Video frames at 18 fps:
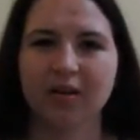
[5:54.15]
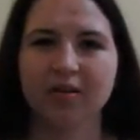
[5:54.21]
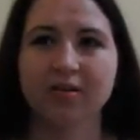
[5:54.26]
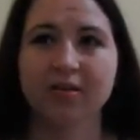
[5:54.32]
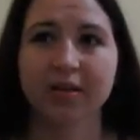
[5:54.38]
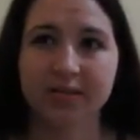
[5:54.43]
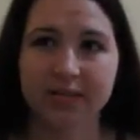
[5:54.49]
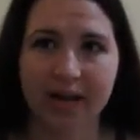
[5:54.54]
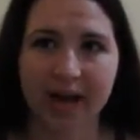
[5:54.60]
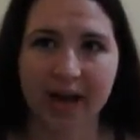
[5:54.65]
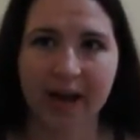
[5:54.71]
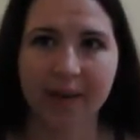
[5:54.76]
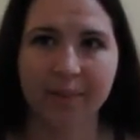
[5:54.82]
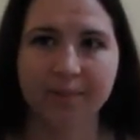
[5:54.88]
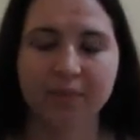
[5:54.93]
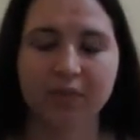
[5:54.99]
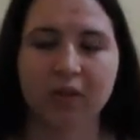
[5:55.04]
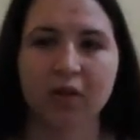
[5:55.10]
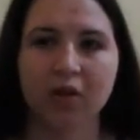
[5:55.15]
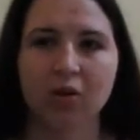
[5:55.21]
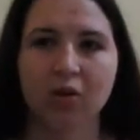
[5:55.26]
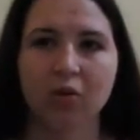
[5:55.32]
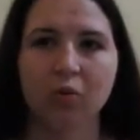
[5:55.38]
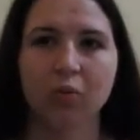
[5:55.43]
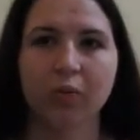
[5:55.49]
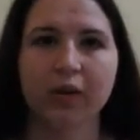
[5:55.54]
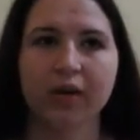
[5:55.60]
today
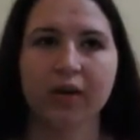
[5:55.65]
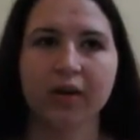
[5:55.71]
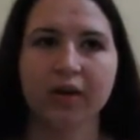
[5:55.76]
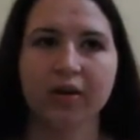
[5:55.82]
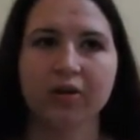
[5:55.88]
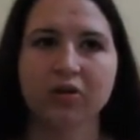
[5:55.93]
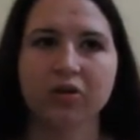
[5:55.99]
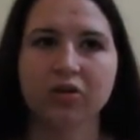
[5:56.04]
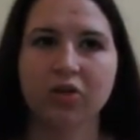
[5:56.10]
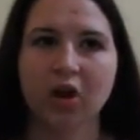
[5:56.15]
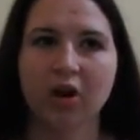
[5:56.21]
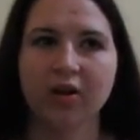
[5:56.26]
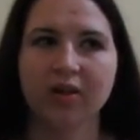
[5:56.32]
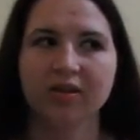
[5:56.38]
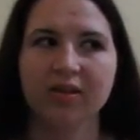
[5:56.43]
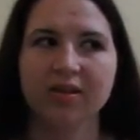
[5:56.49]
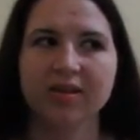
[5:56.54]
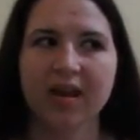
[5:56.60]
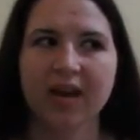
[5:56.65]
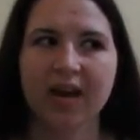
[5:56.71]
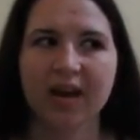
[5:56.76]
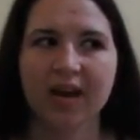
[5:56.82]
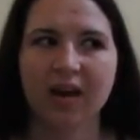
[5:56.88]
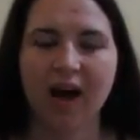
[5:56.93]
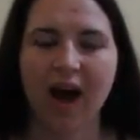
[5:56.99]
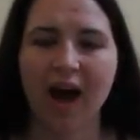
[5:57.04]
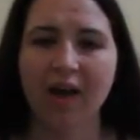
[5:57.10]
we started the
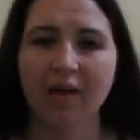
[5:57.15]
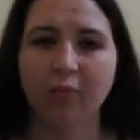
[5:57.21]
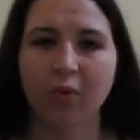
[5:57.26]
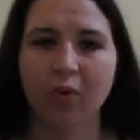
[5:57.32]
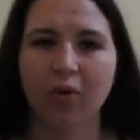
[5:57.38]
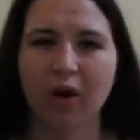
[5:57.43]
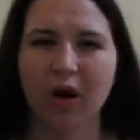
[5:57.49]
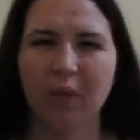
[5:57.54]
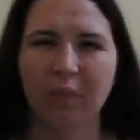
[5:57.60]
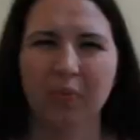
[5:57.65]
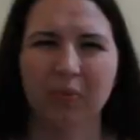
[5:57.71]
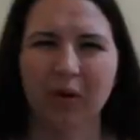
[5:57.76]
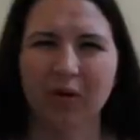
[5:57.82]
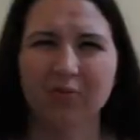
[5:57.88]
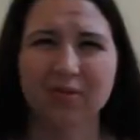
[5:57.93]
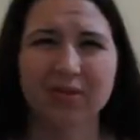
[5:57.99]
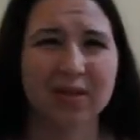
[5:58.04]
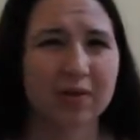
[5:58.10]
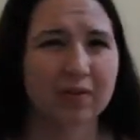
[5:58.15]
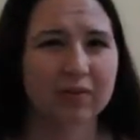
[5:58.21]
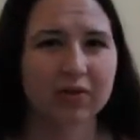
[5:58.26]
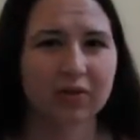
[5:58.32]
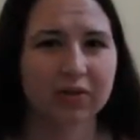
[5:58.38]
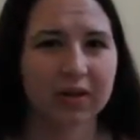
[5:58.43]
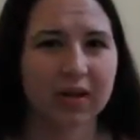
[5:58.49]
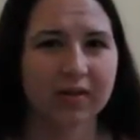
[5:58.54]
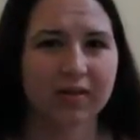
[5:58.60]
day. I woke up around
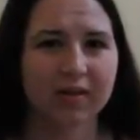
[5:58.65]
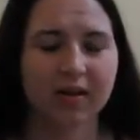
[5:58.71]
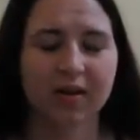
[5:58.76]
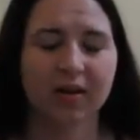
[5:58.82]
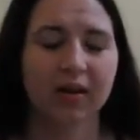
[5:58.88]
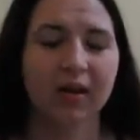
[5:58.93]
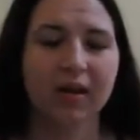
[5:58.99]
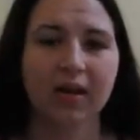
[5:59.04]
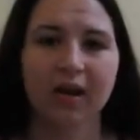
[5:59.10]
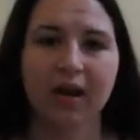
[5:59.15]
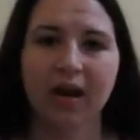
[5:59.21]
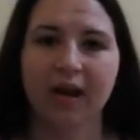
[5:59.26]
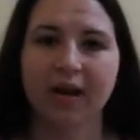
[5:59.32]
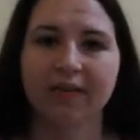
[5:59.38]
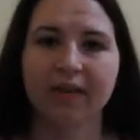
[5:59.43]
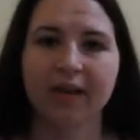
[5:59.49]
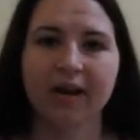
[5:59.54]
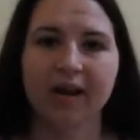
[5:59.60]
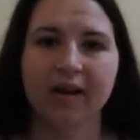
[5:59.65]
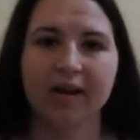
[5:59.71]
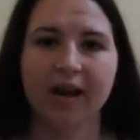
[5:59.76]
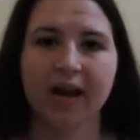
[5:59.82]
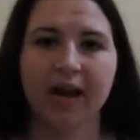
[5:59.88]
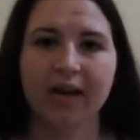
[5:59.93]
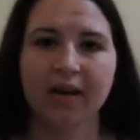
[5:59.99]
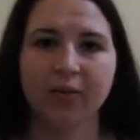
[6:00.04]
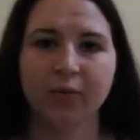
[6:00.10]
7:30, I think, and then at
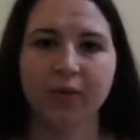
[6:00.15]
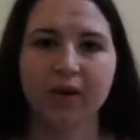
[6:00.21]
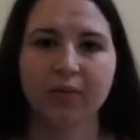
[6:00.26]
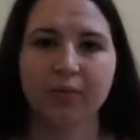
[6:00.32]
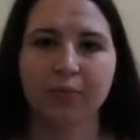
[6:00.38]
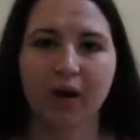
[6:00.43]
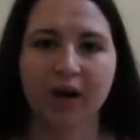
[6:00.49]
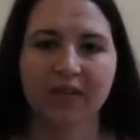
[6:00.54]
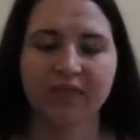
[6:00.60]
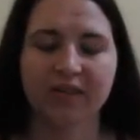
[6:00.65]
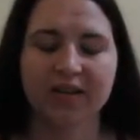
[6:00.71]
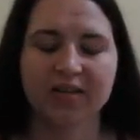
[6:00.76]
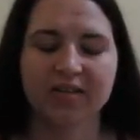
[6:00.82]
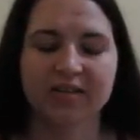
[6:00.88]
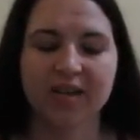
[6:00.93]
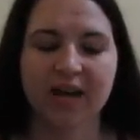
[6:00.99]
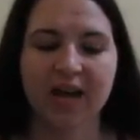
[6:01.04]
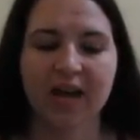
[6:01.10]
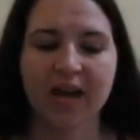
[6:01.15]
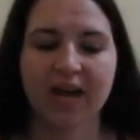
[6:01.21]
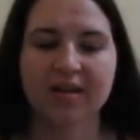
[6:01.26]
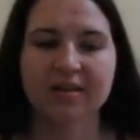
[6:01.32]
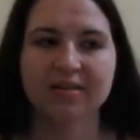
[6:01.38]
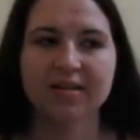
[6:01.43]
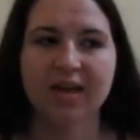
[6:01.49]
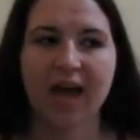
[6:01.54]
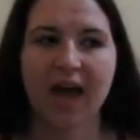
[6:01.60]
8 we had breakfast,
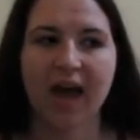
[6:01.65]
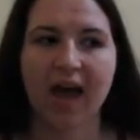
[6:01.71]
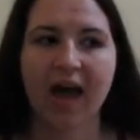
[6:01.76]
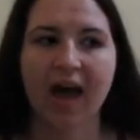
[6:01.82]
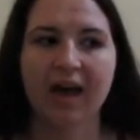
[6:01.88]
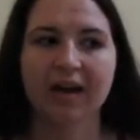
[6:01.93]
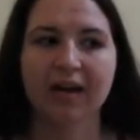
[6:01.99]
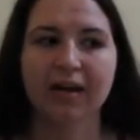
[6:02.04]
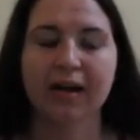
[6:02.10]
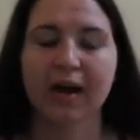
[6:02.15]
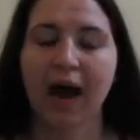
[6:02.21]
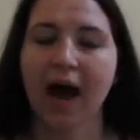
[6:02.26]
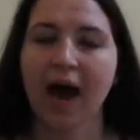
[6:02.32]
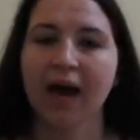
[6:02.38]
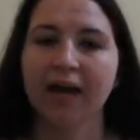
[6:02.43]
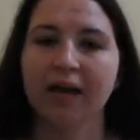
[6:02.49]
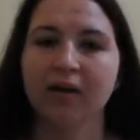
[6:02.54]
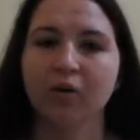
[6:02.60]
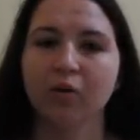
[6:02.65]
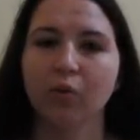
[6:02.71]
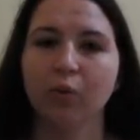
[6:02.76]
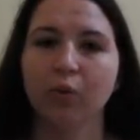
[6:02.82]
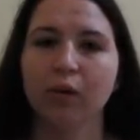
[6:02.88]
and at 9